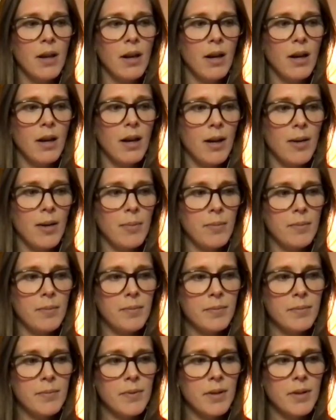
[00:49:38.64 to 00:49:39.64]
to
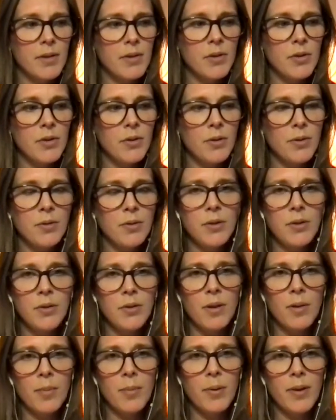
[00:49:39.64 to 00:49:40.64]

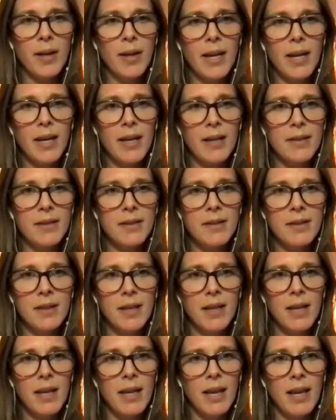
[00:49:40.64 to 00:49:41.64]
the plants,
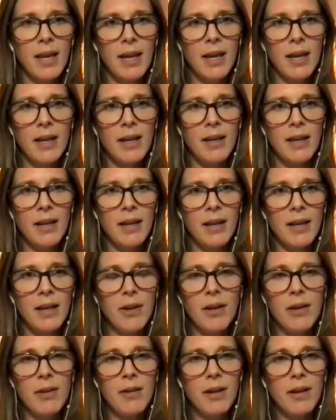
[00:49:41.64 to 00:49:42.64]
and
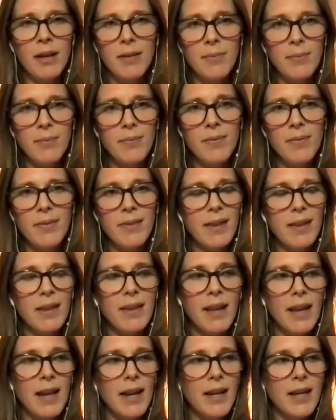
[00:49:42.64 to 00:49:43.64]

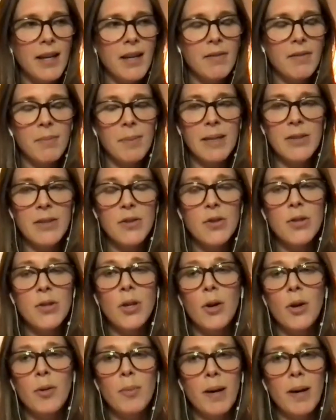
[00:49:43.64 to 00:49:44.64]
they give me
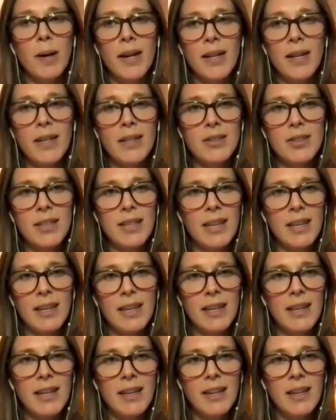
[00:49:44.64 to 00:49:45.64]
so much.
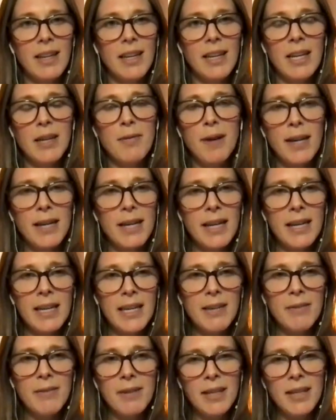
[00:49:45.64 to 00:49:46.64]
And if I can
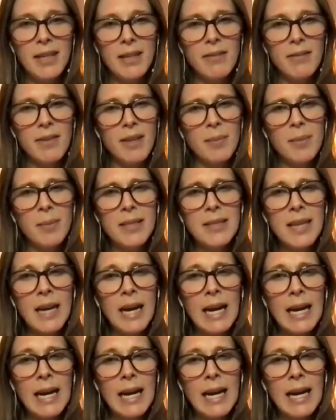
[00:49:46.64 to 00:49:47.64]
even give them a
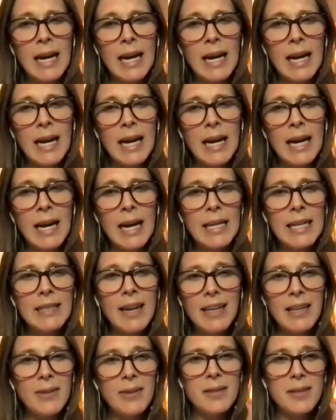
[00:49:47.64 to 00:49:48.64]
tiny
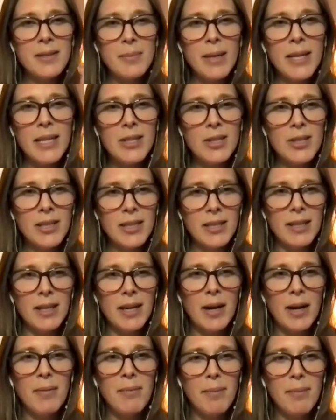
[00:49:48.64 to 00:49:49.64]
little
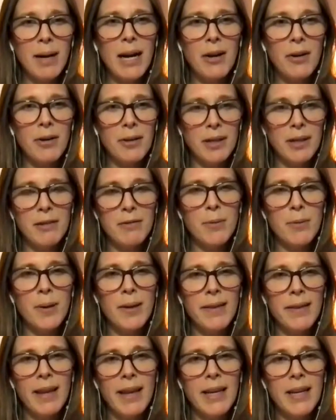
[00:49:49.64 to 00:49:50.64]
smidgen amount
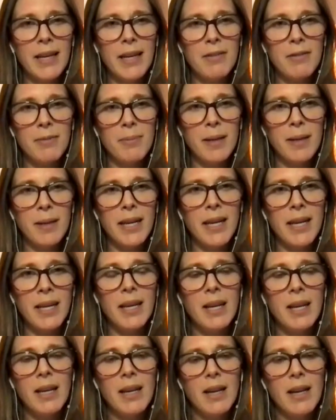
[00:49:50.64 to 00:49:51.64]
of what they give
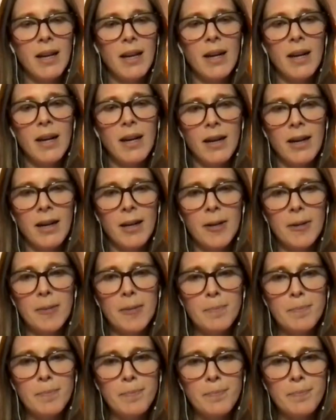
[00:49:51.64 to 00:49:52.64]
me,
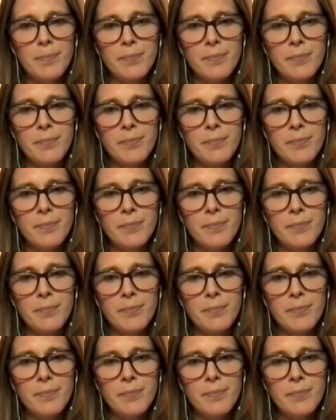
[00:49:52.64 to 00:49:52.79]
I'm